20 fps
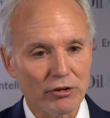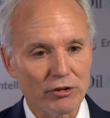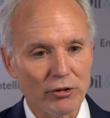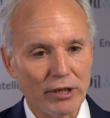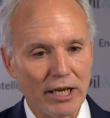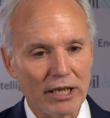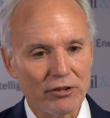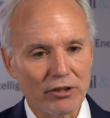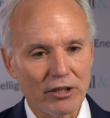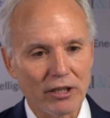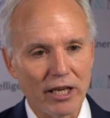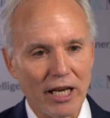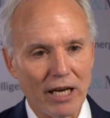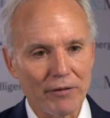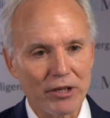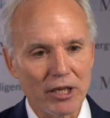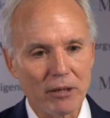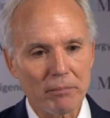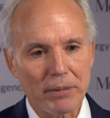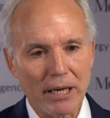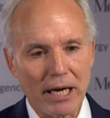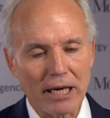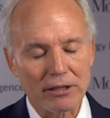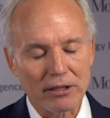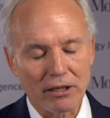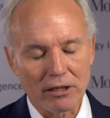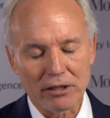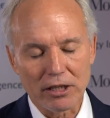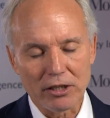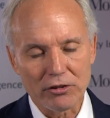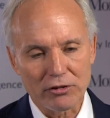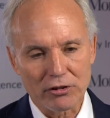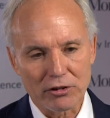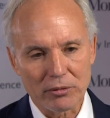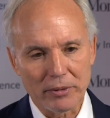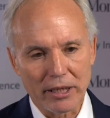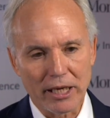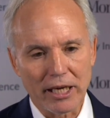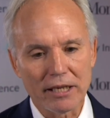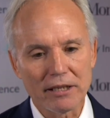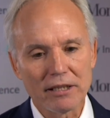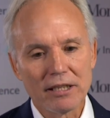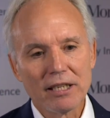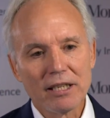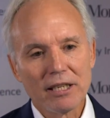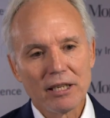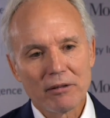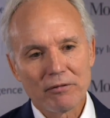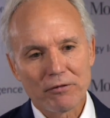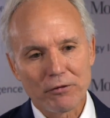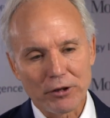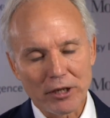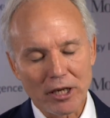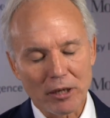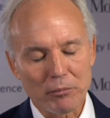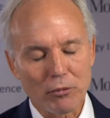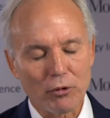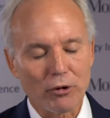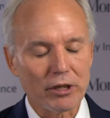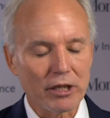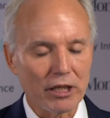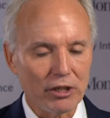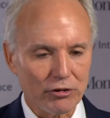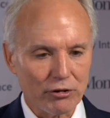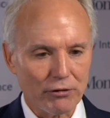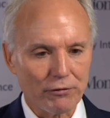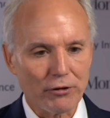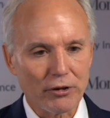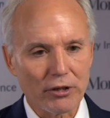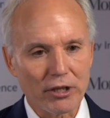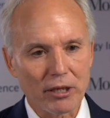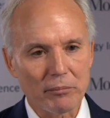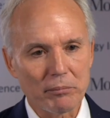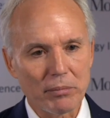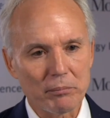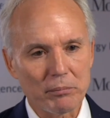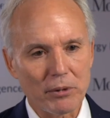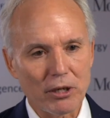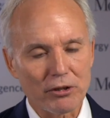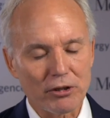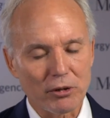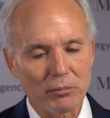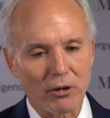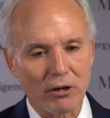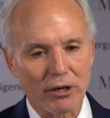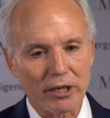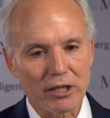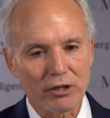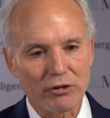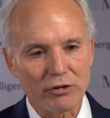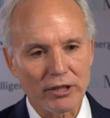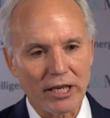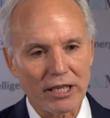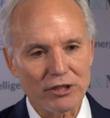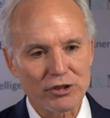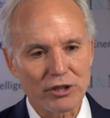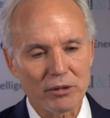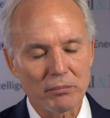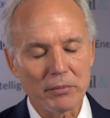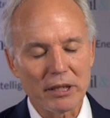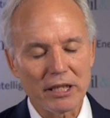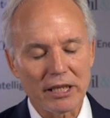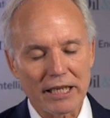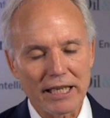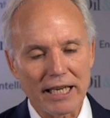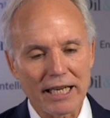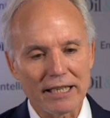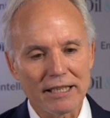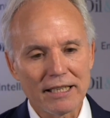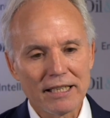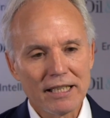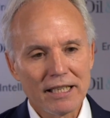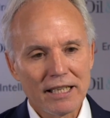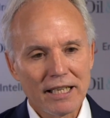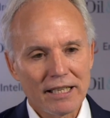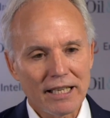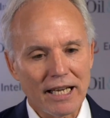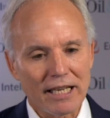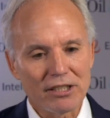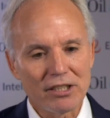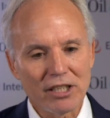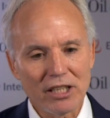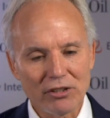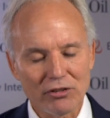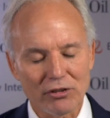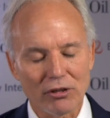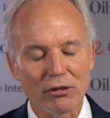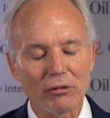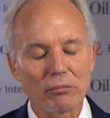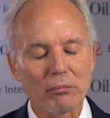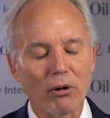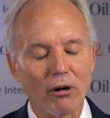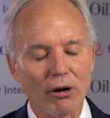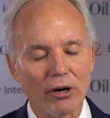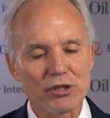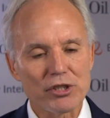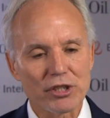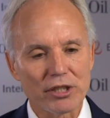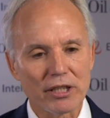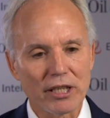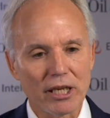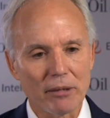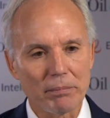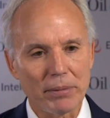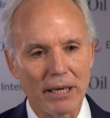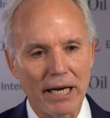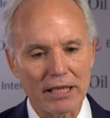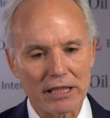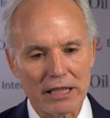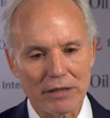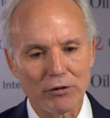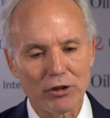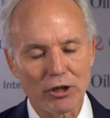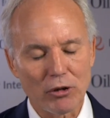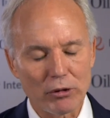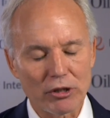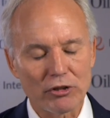So that's going to have an impact on diesel demand, free up more diesel for the bunker market. So that should mitigate that diesel margin impact, even though we